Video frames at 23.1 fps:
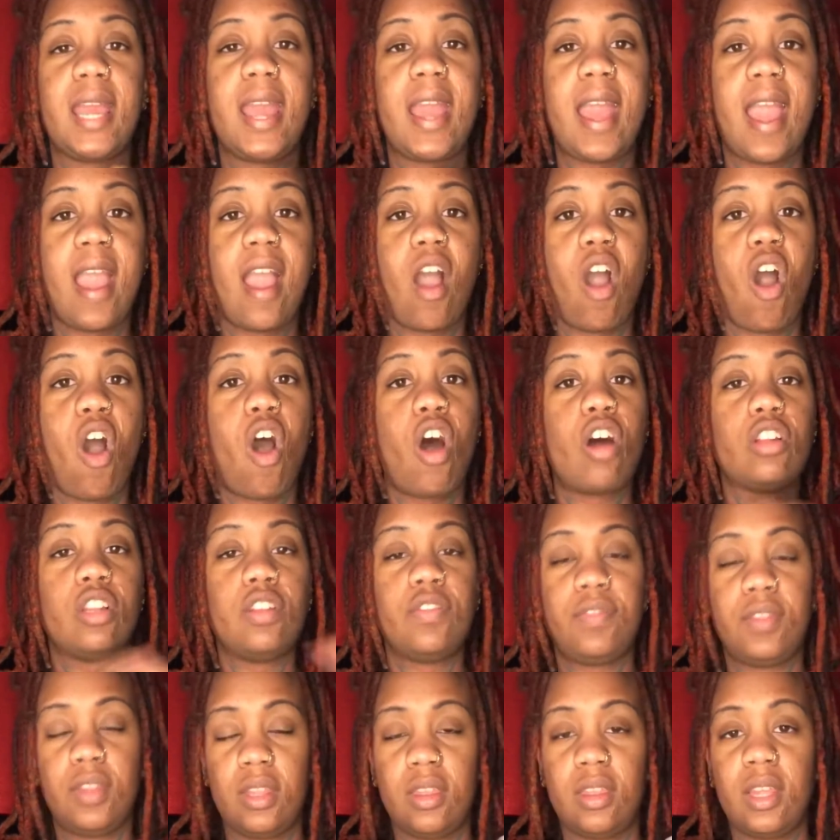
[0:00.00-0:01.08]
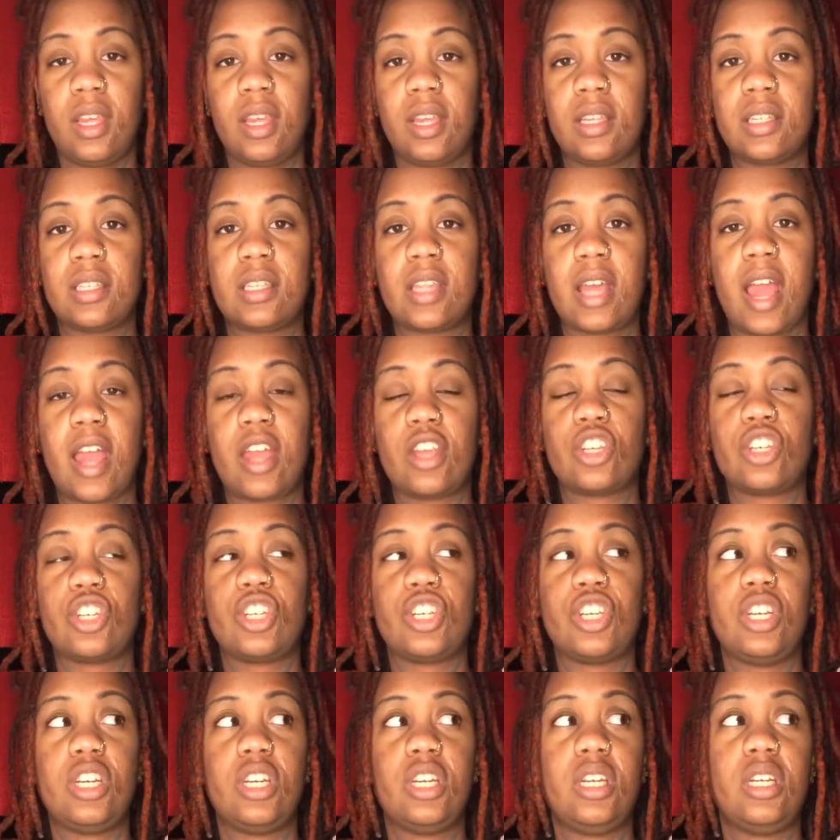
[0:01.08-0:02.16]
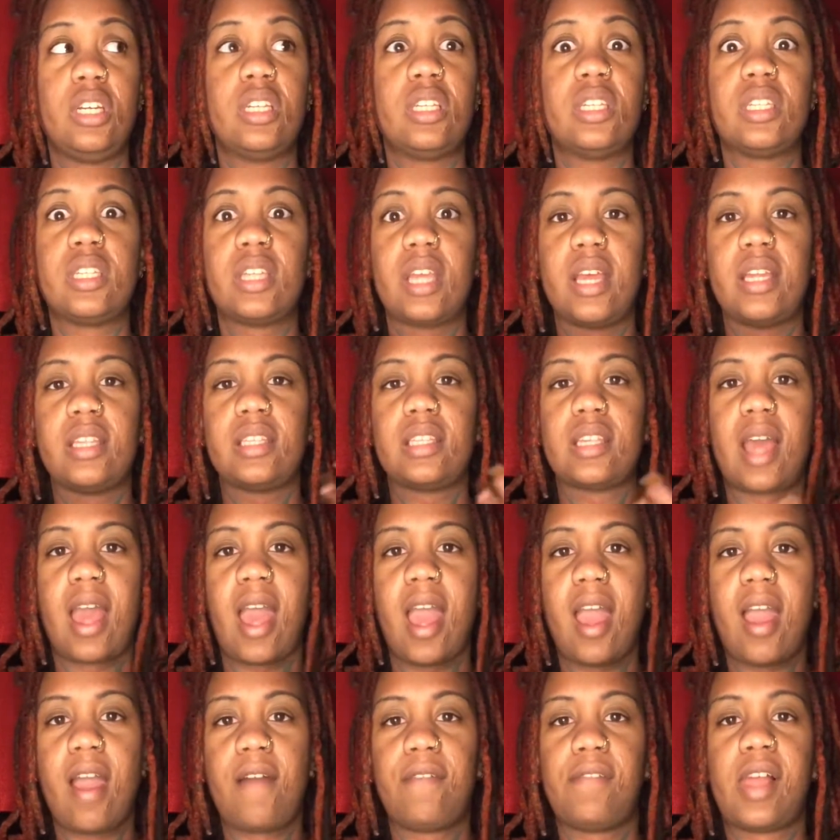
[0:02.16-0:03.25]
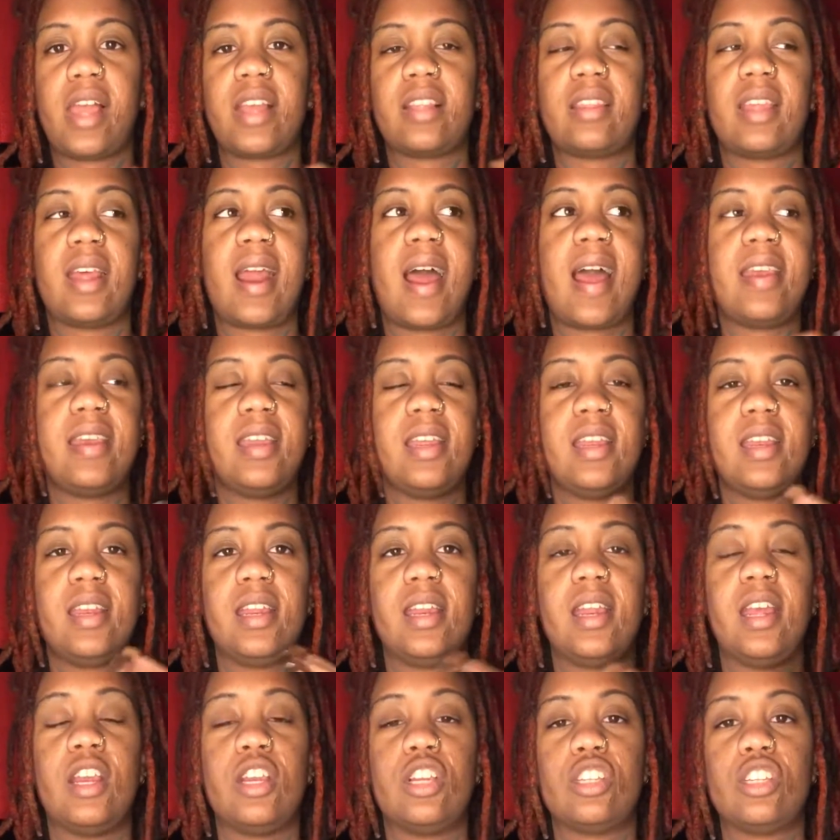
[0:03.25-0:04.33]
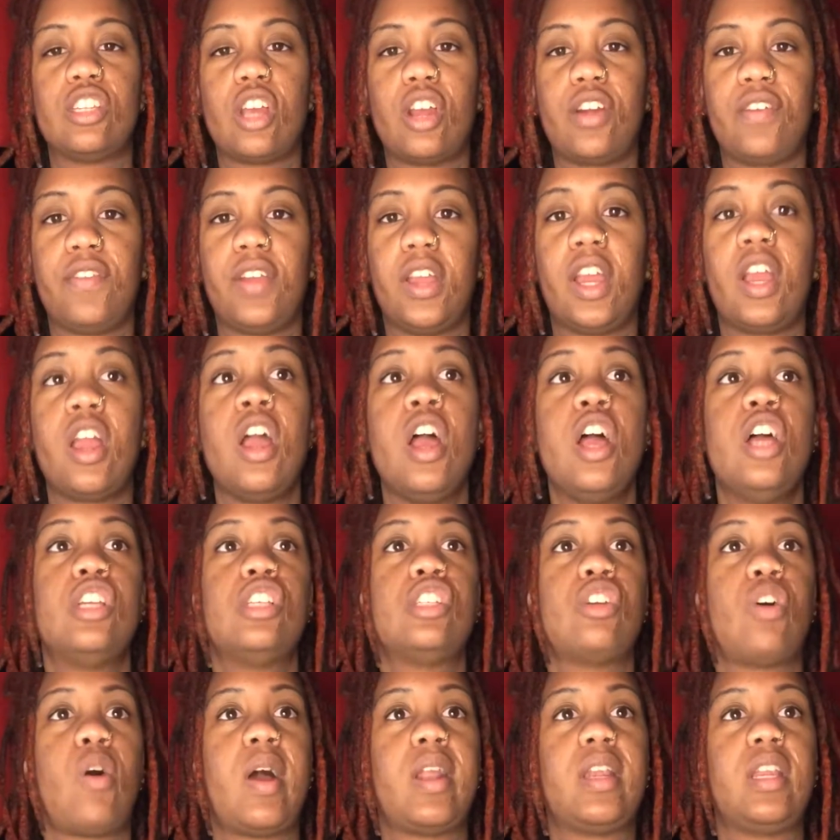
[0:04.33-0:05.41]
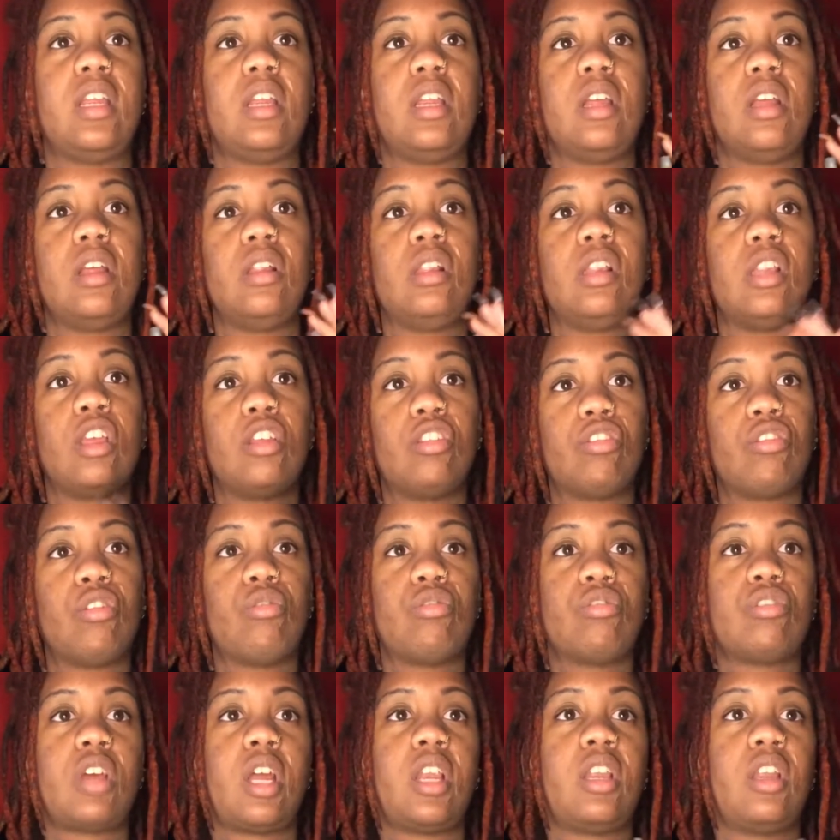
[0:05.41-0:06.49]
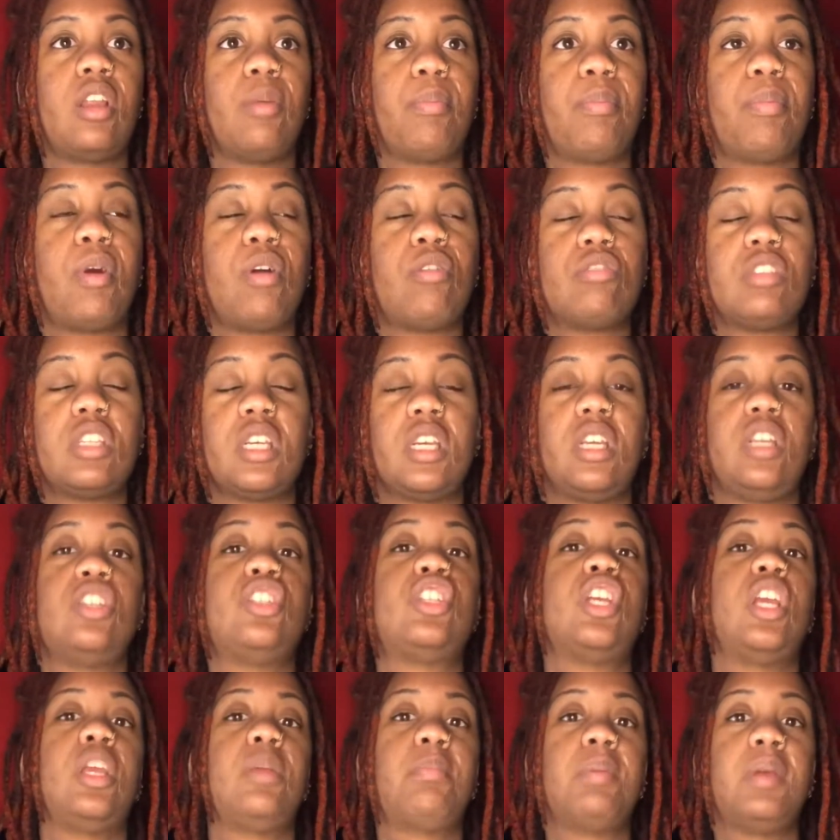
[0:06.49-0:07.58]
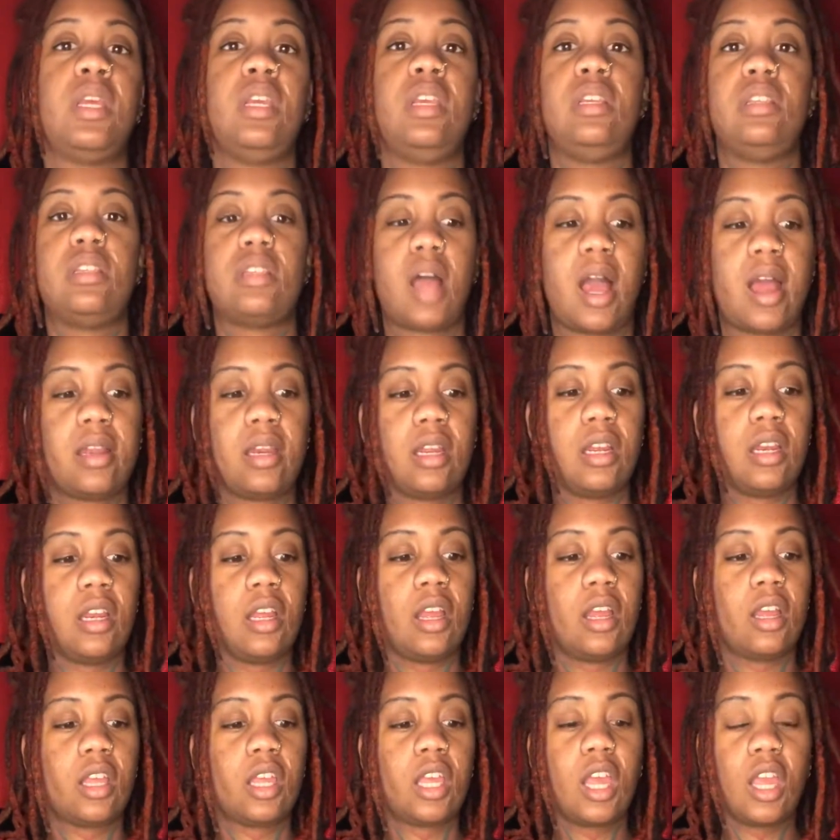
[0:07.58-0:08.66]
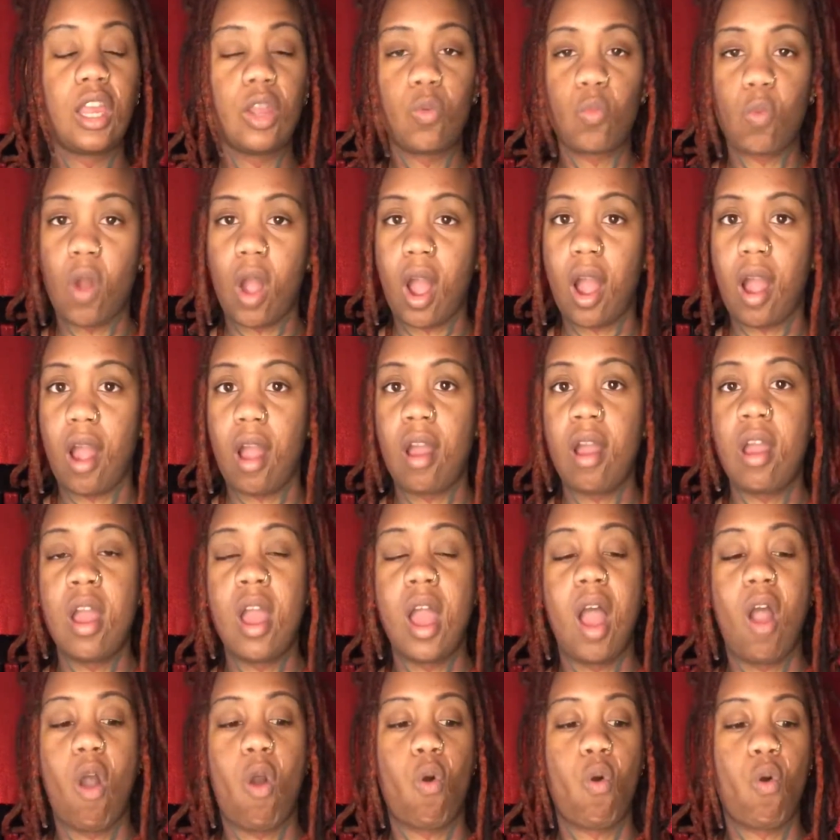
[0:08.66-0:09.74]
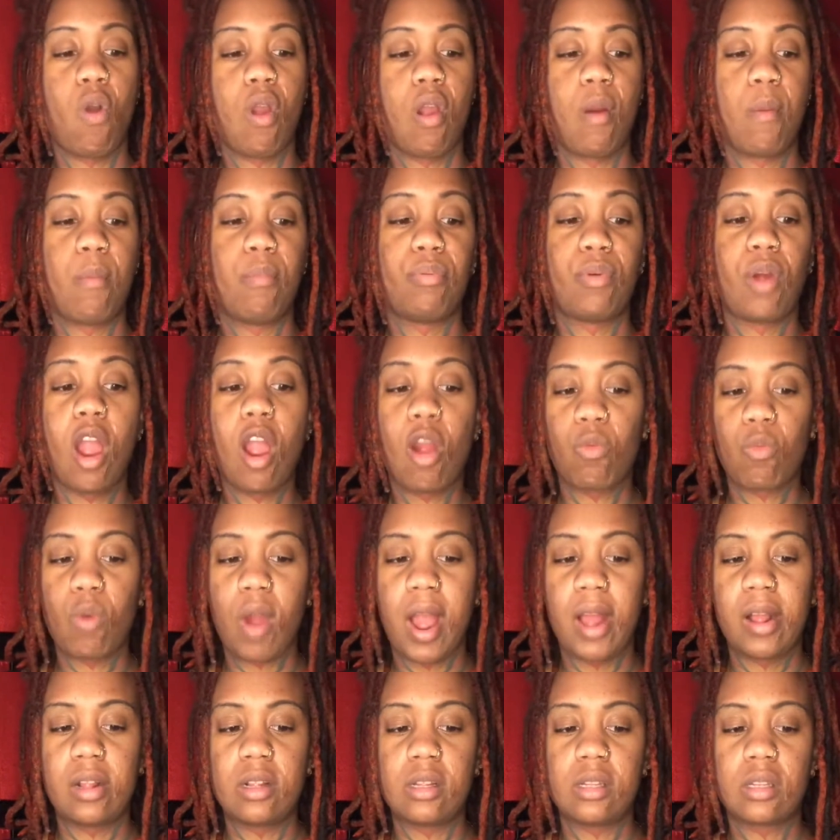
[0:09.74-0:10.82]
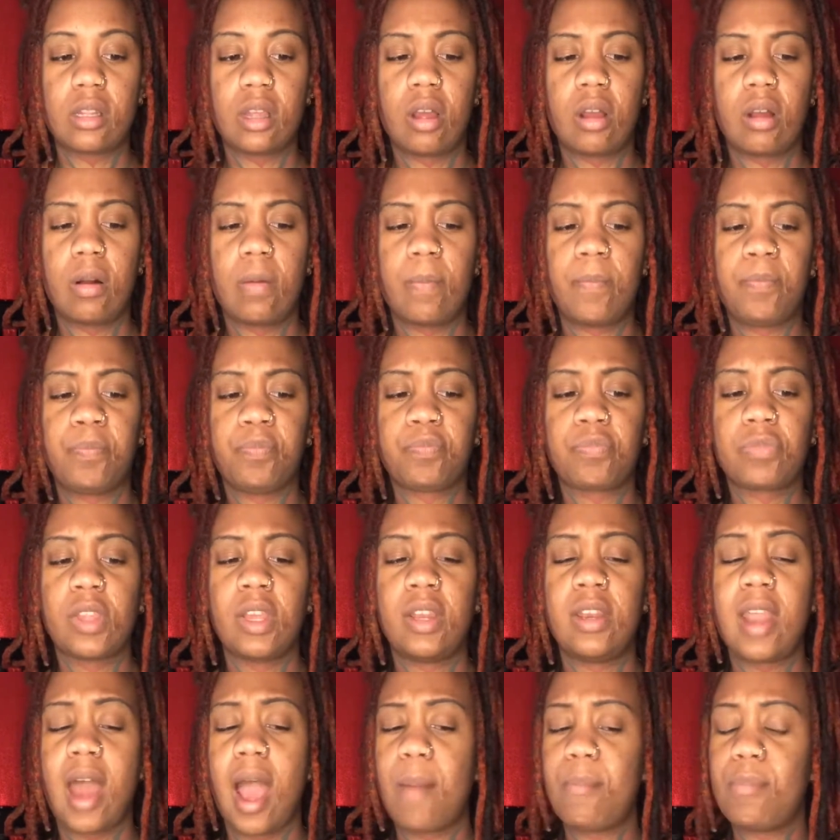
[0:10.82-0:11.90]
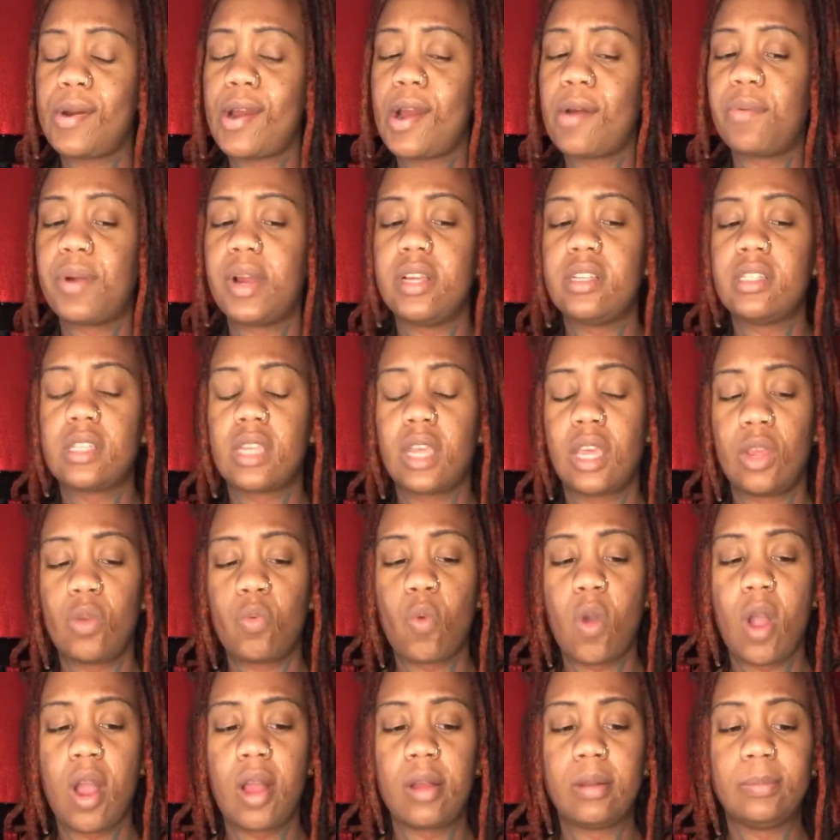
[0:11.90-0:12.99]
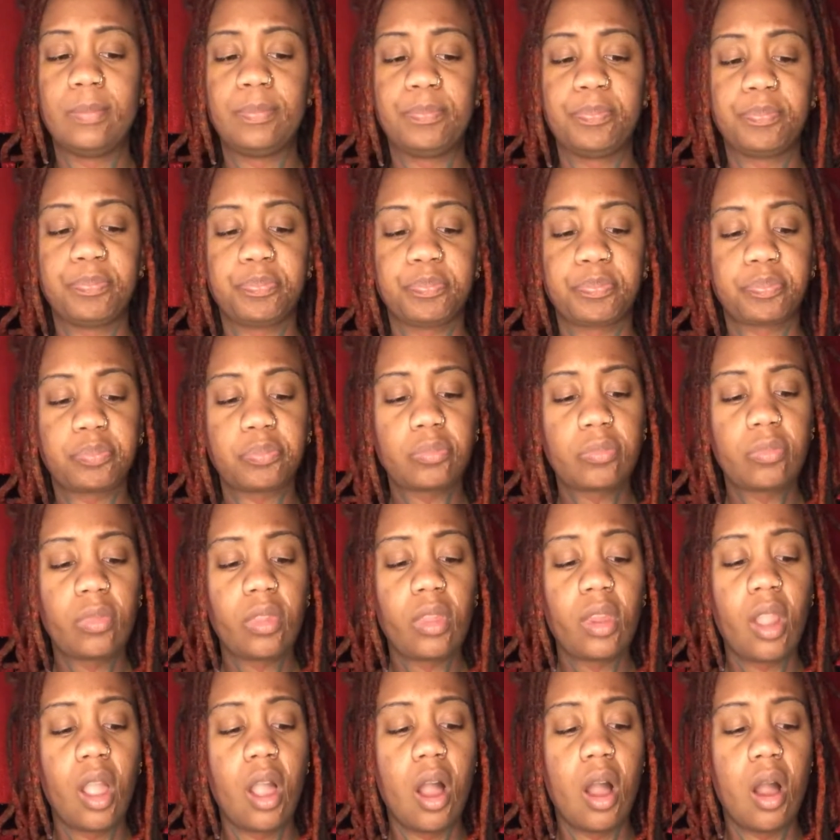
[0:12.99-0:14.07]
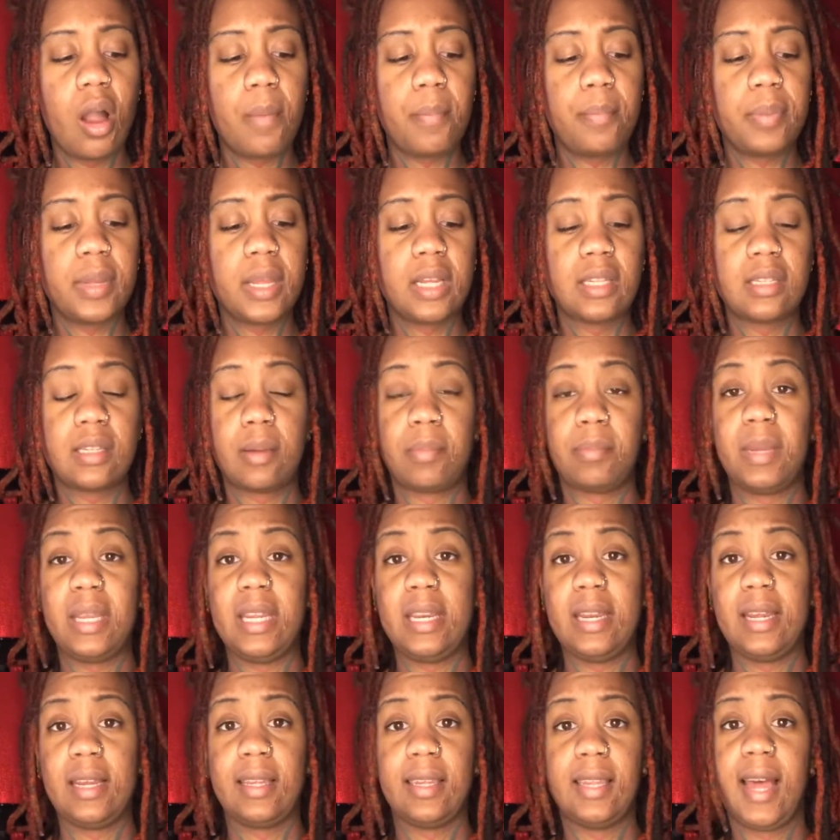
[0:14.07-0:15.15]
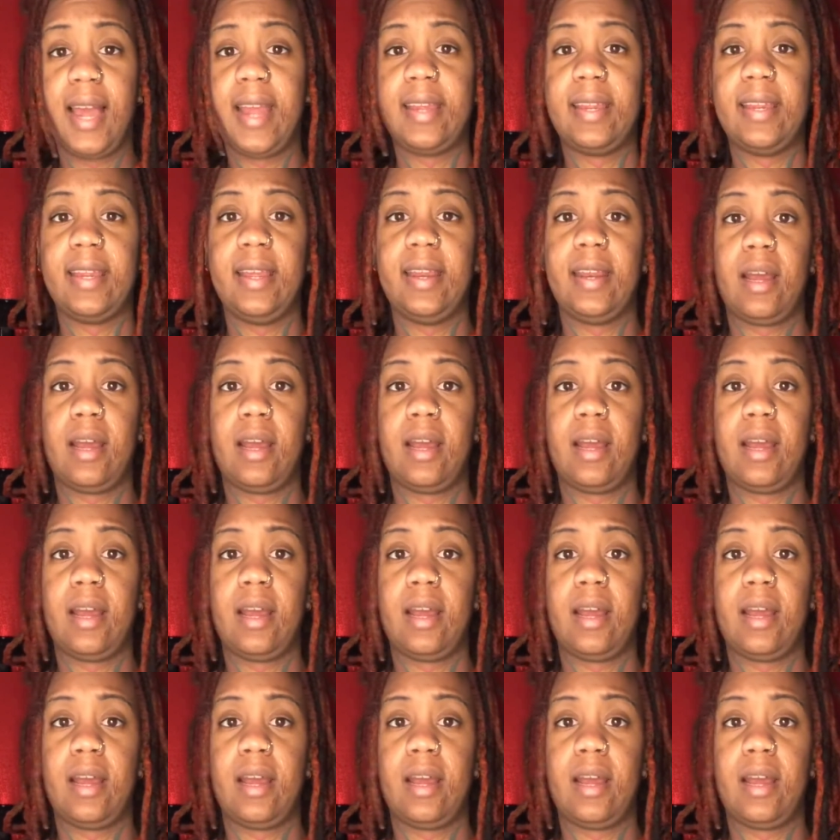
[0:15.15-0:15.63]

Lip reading: all of the things that she said to have, like that I needed in a serving. So I needed lentils, I needed protein, chickpeas, I needed quinoa or brown rice. Not brown rice, quinoa, because I'm eating light, and I'm,